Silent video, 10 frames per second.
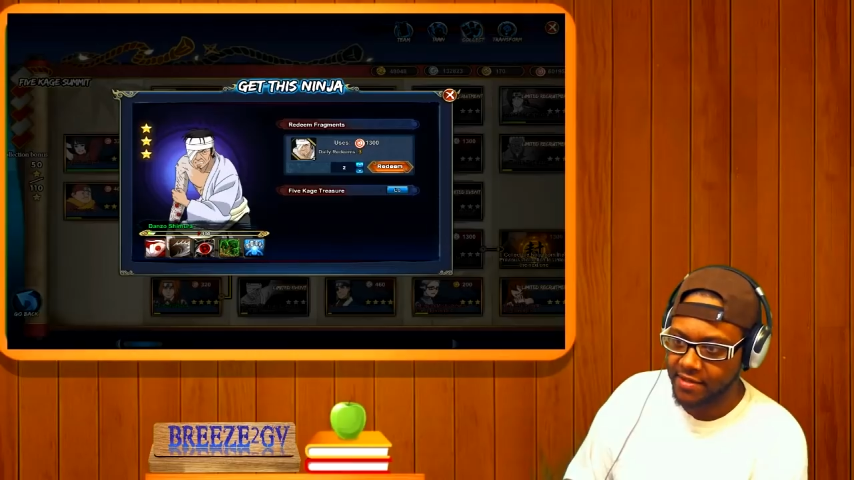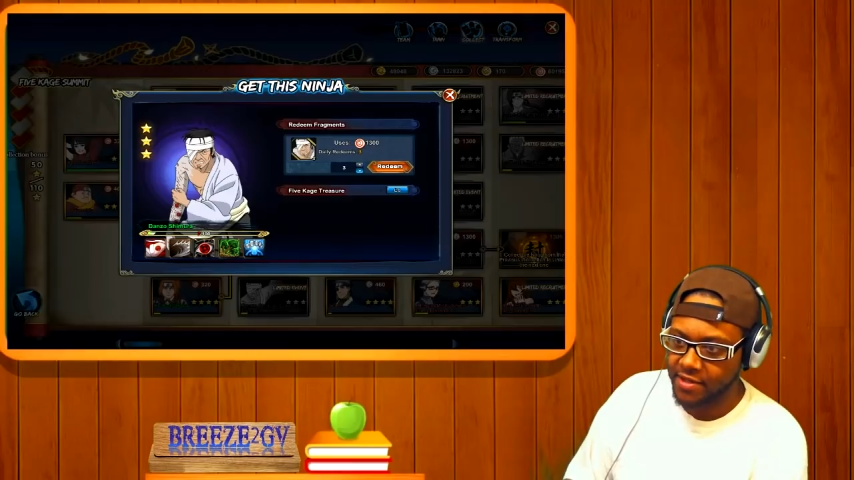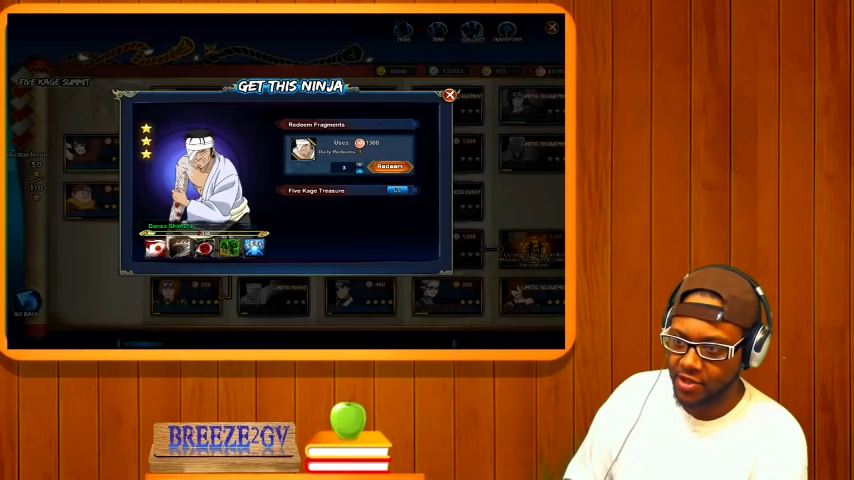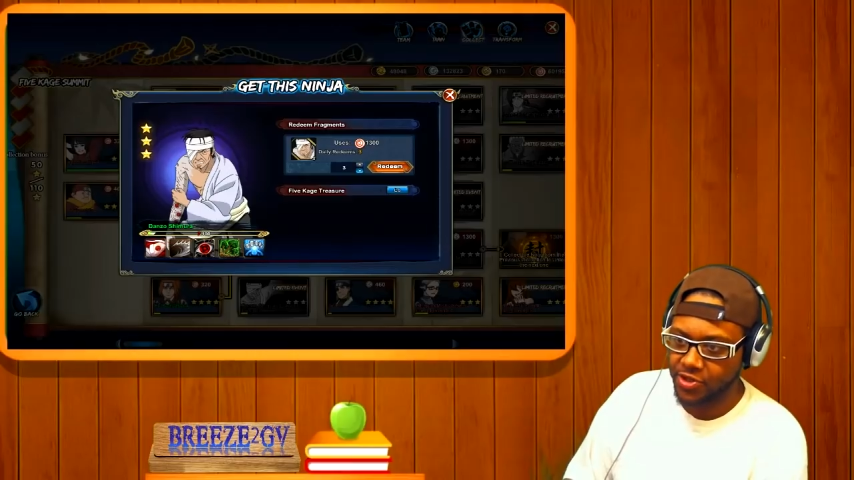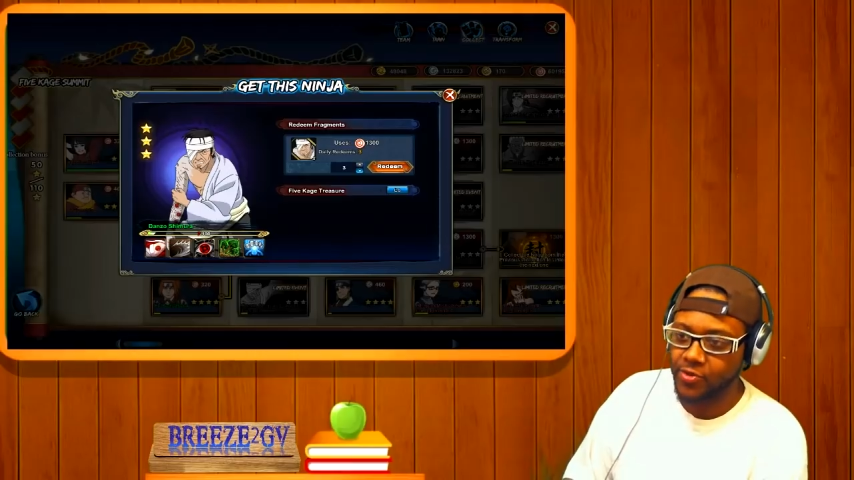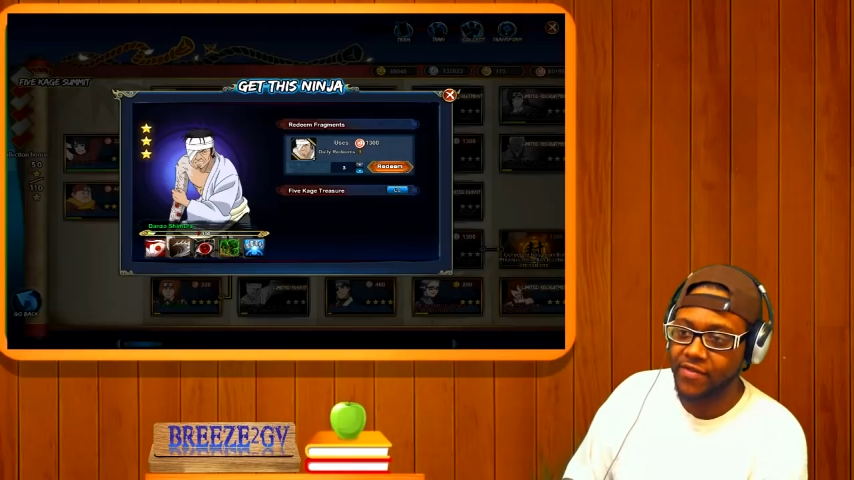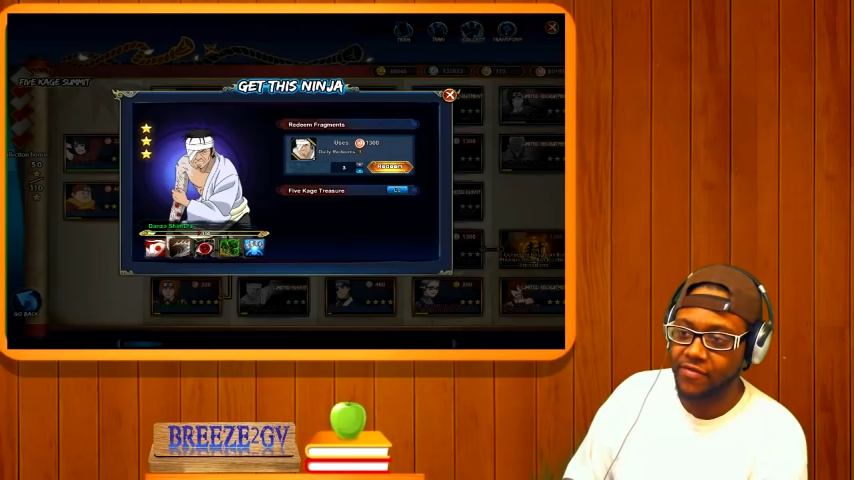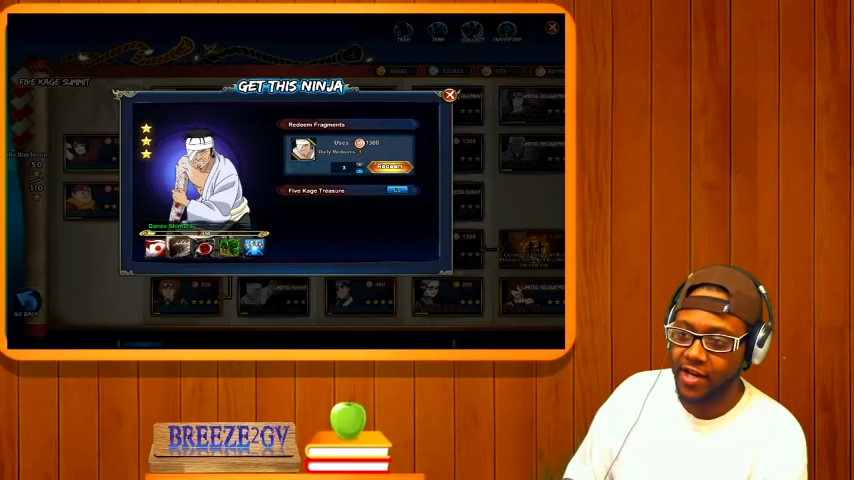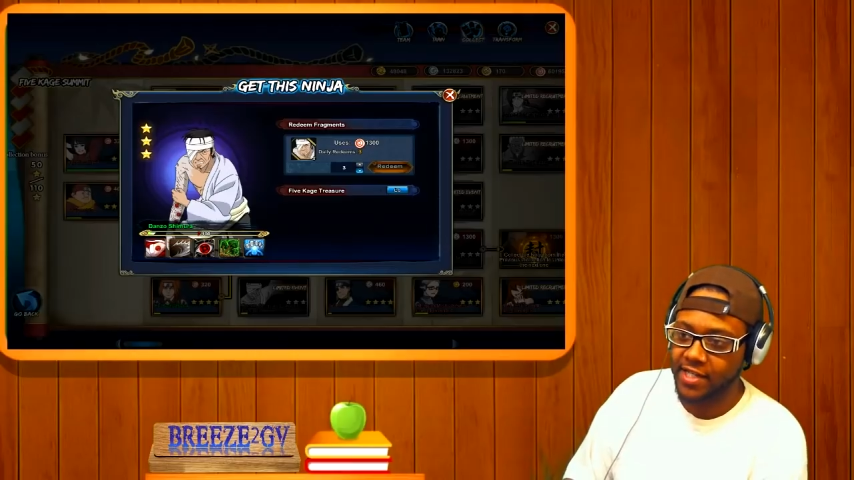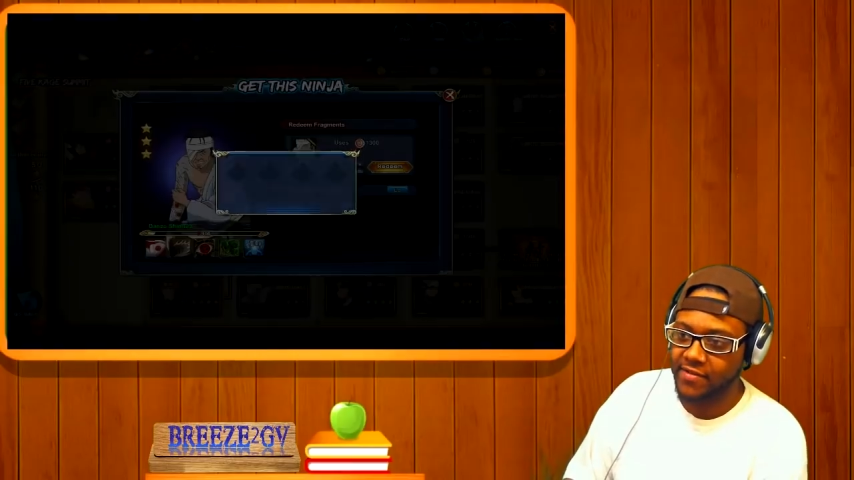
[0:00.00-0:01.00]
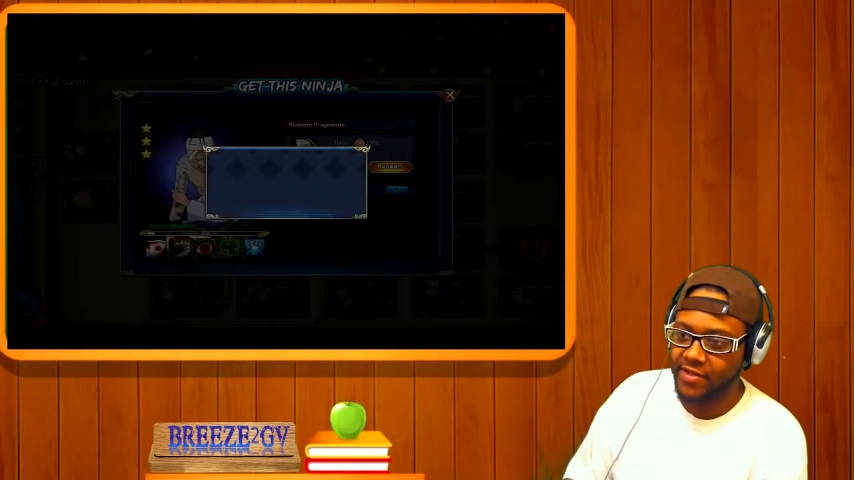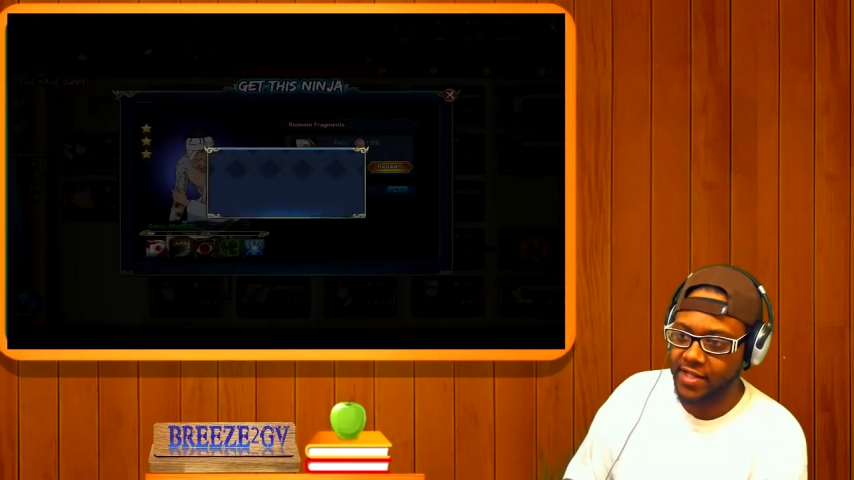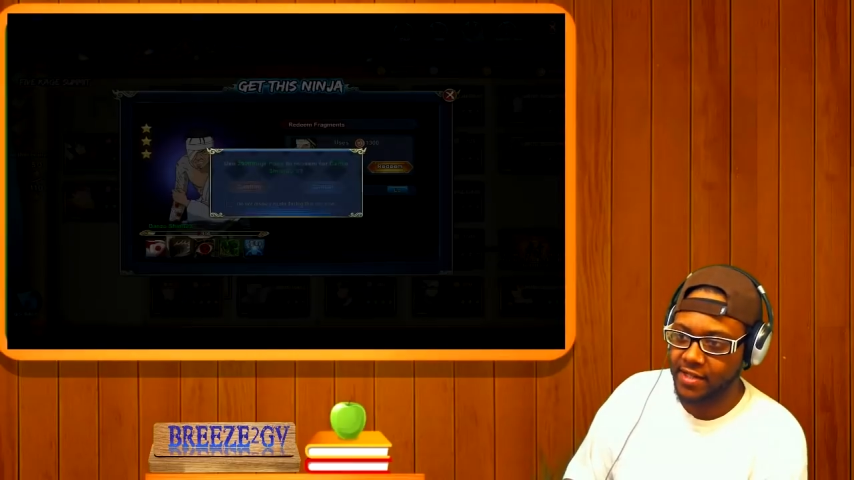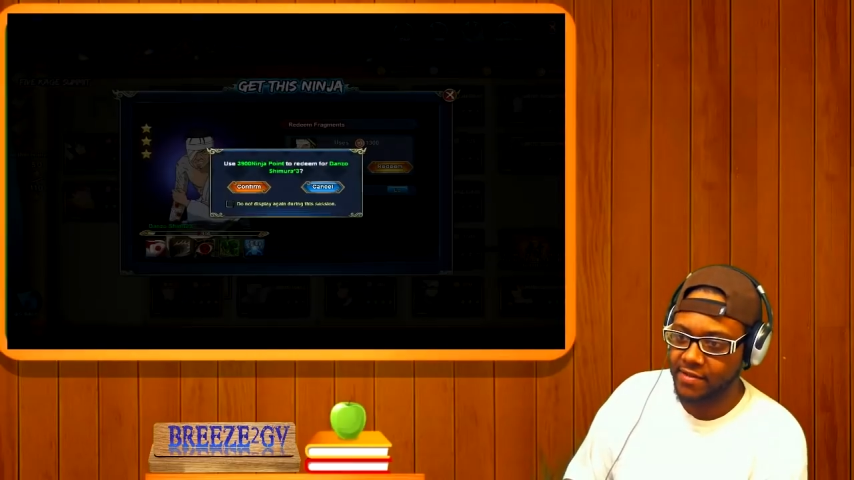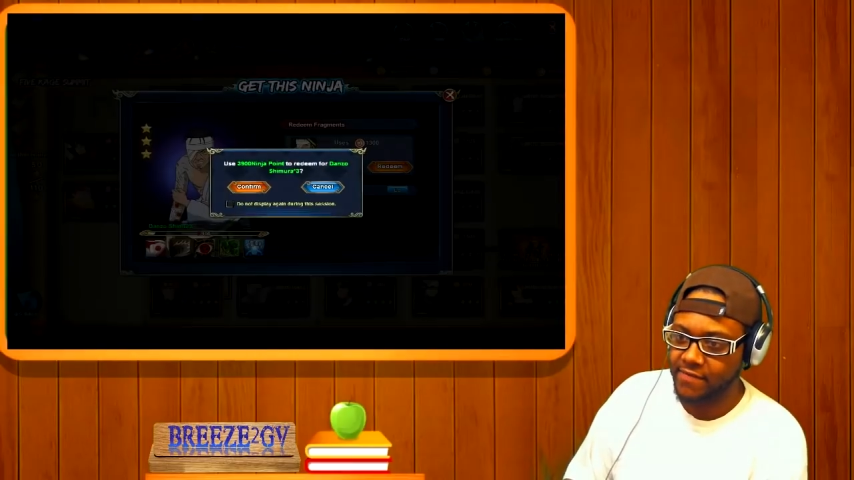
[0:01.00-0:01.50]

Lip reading: or 3 frags every day